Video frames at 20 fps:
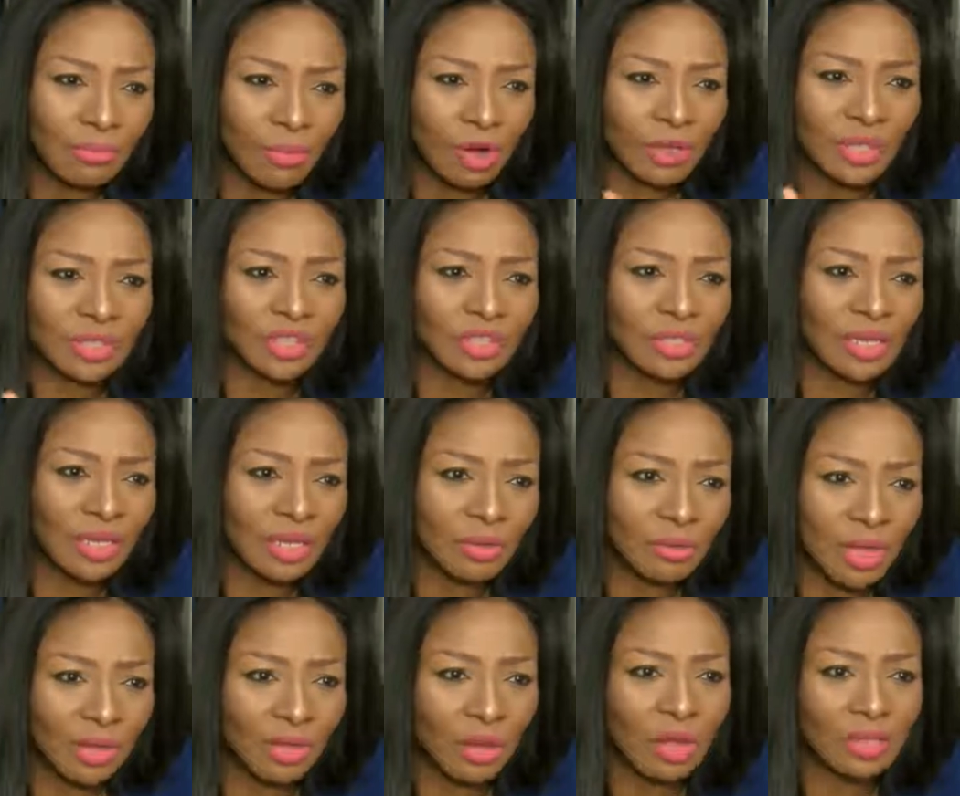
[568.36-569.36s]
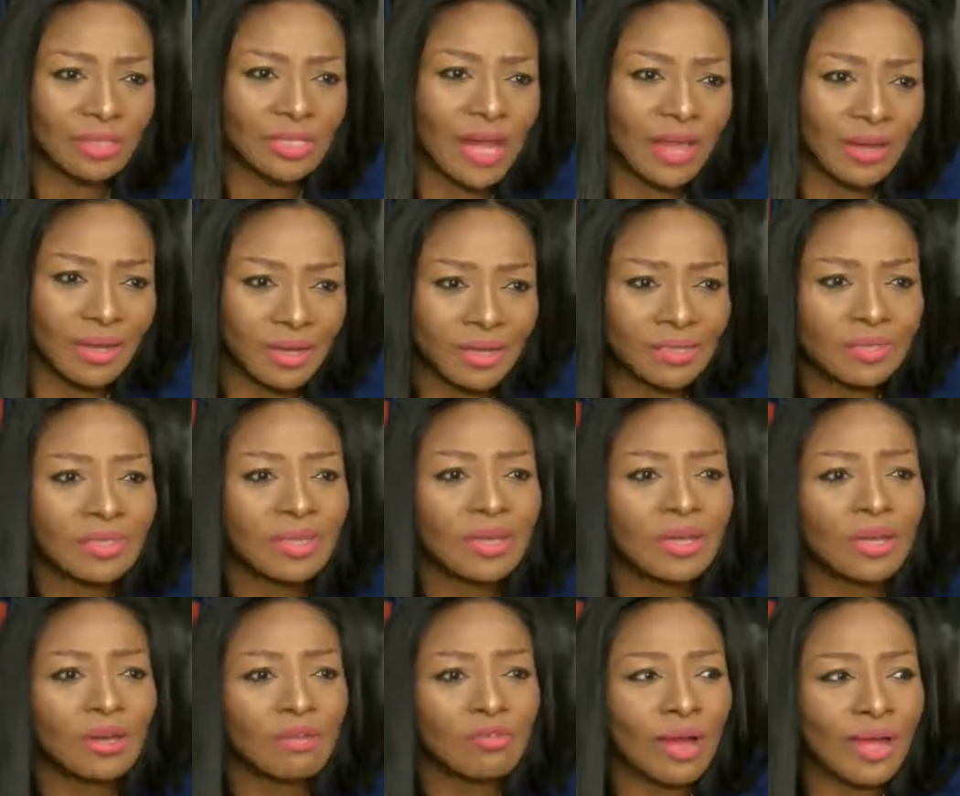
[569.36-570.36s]
and market study alongside us,
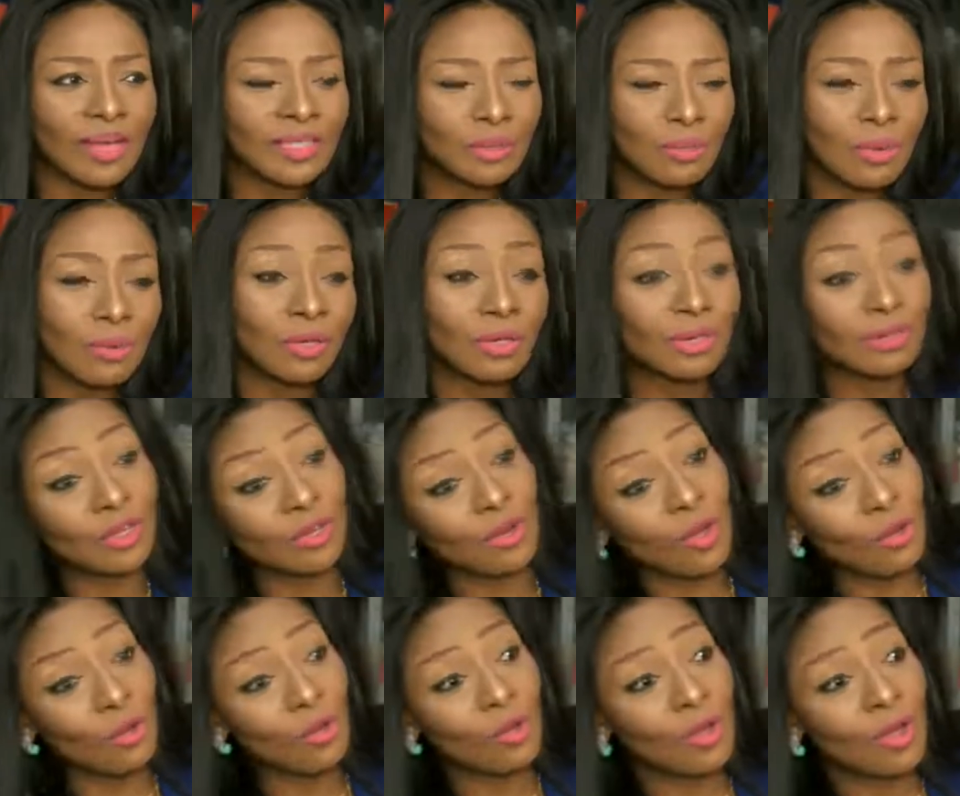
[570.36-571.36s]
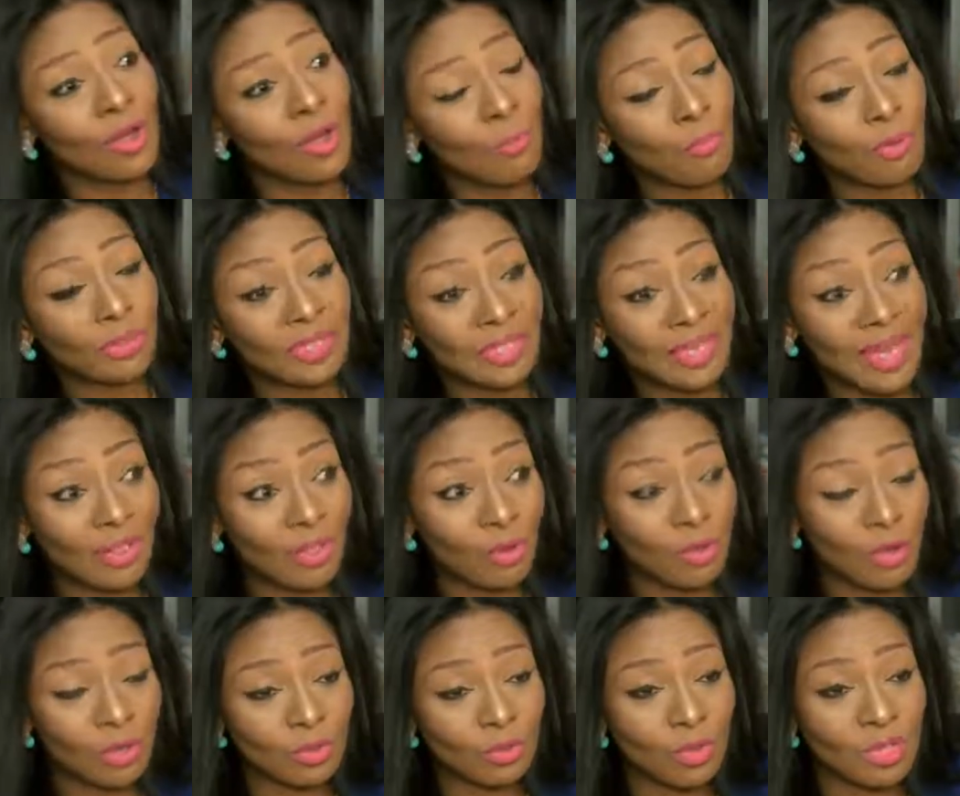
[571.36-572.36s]
right, to be able to, put together
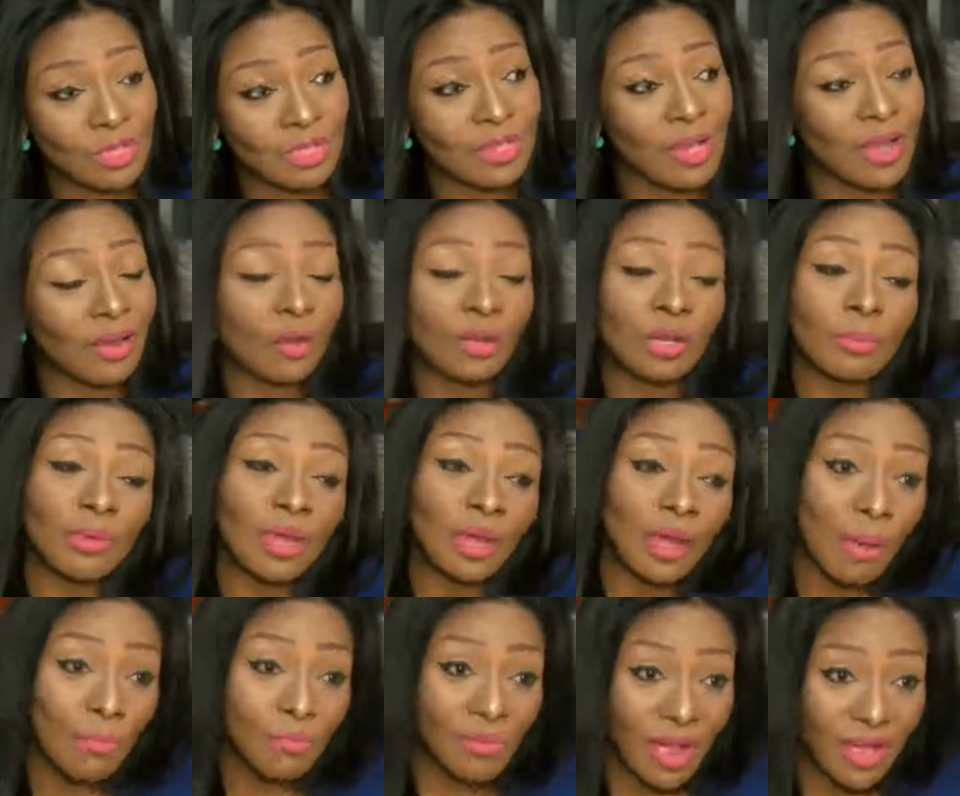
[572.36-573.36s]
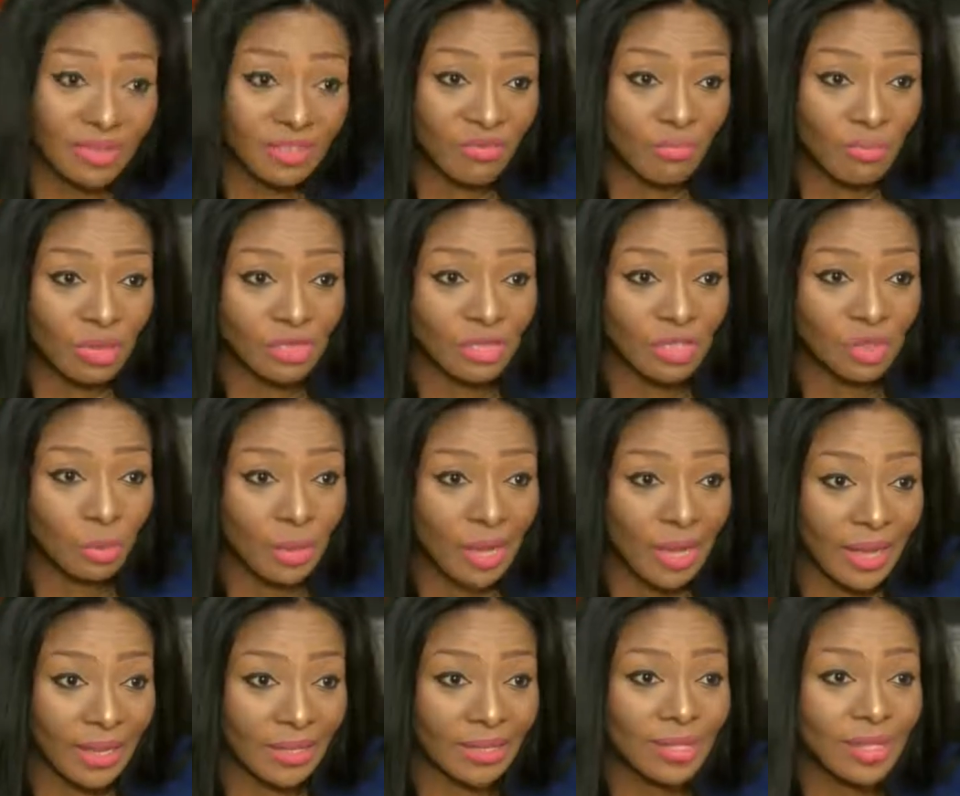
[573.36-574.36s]
what was going to be a comprehensive business
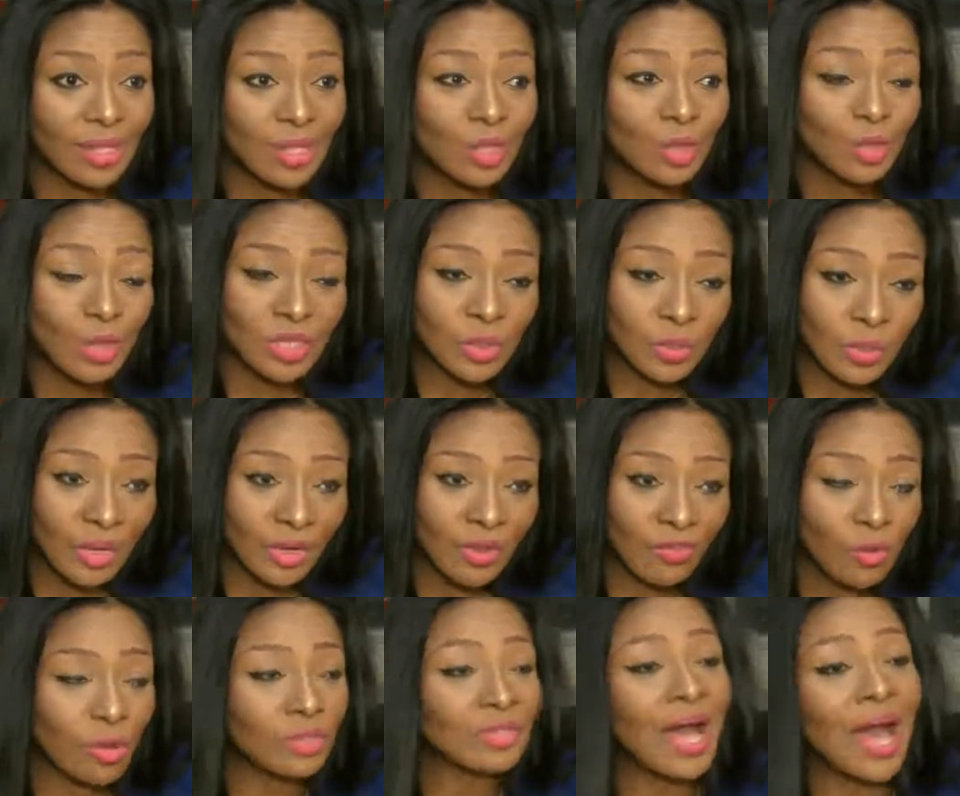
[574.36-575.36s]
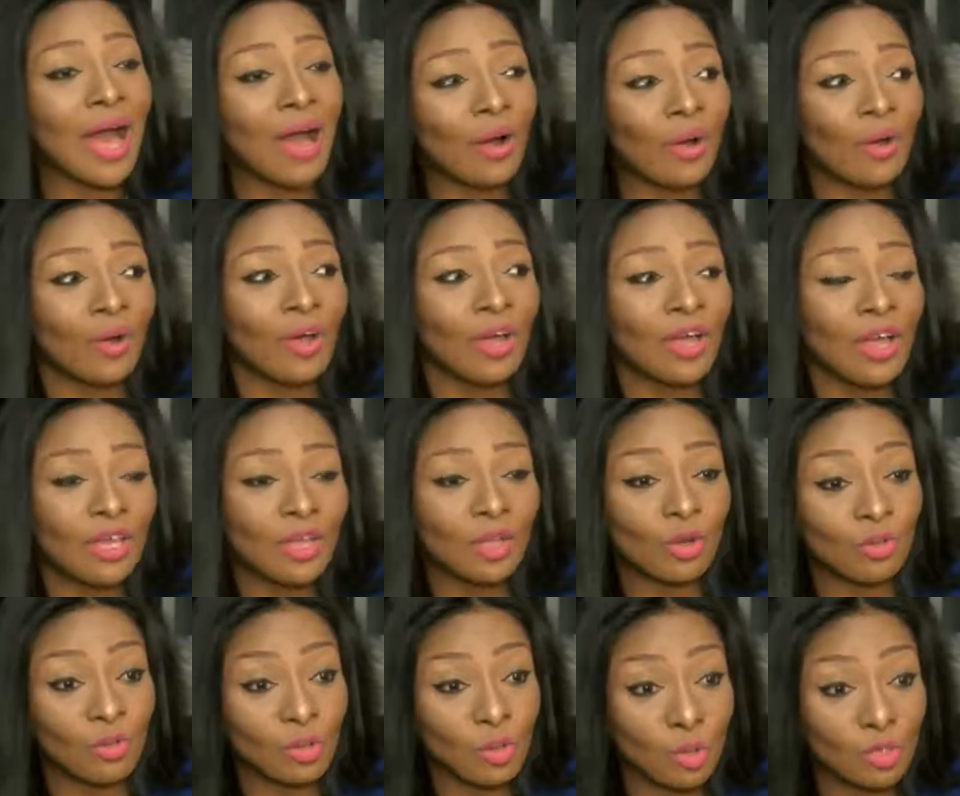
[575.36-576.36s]
plan to explain, of course, how,
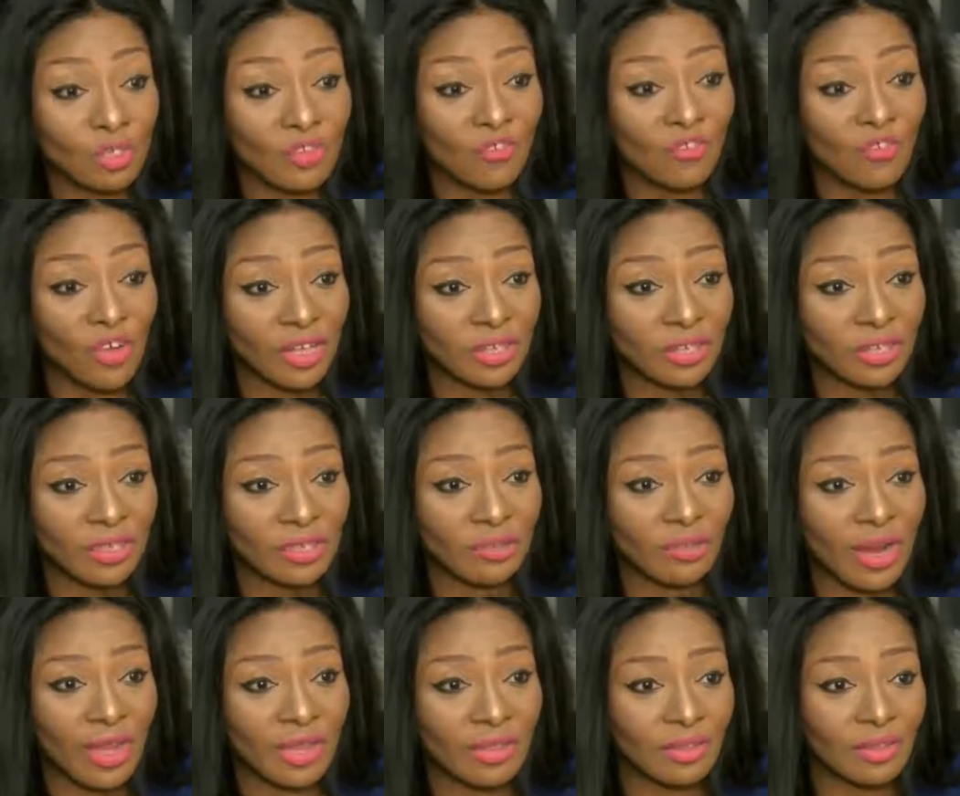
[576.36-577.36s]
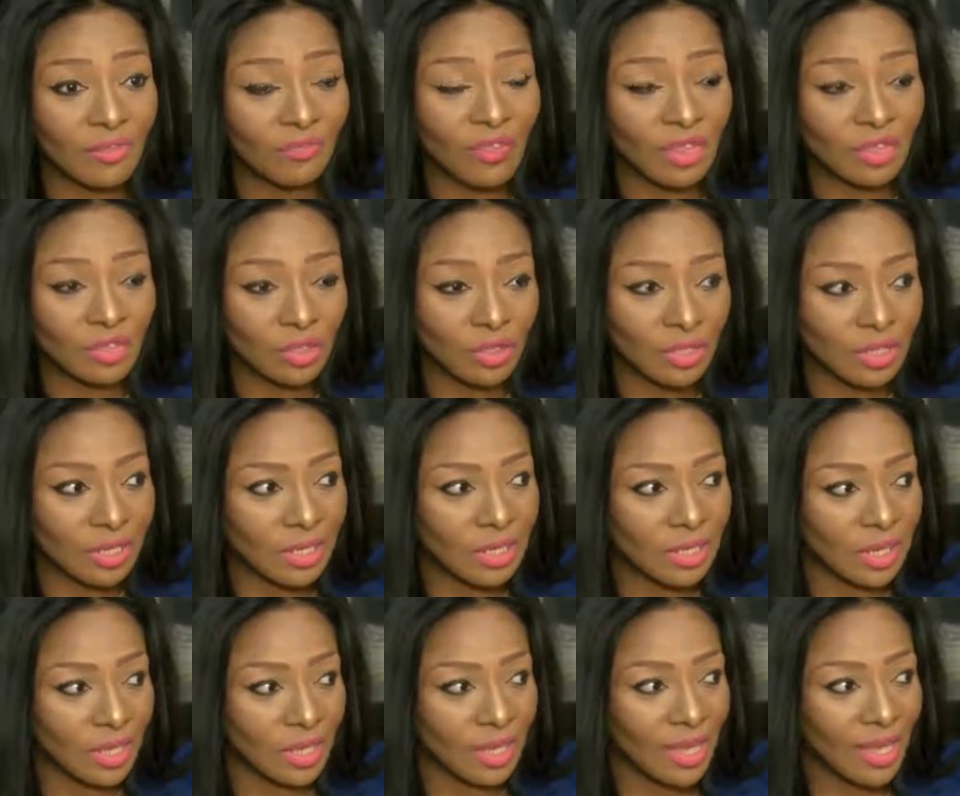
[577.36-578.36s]
the use of funds, right, the funds
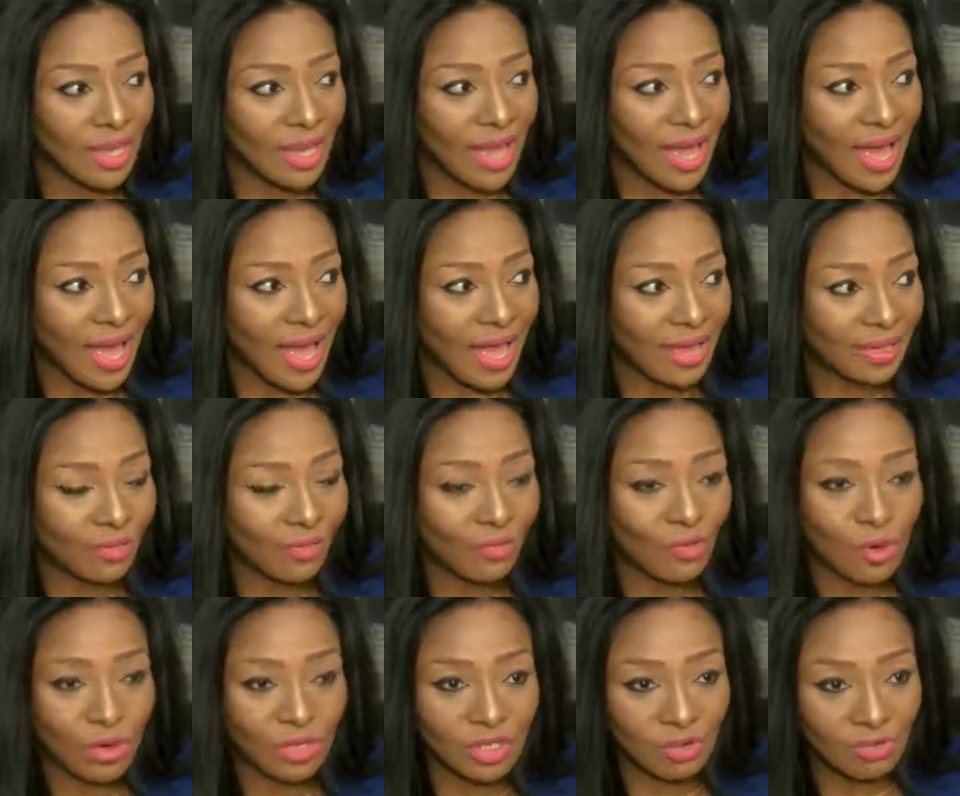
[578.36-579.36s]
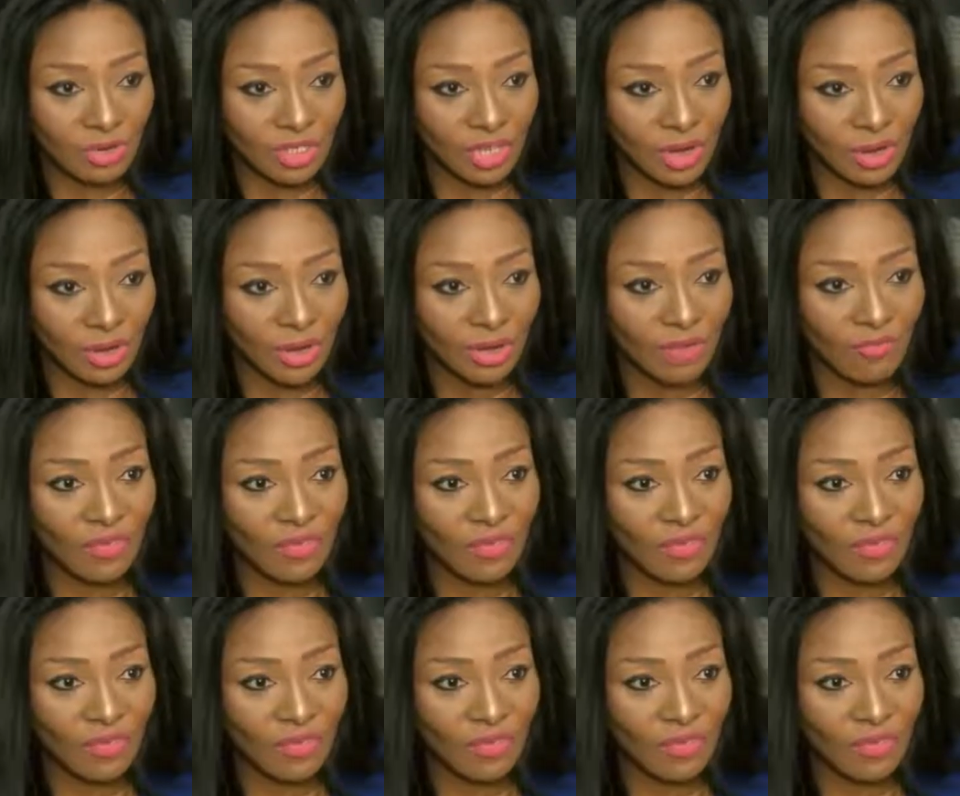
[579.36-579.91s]
utility, and, of course, the return on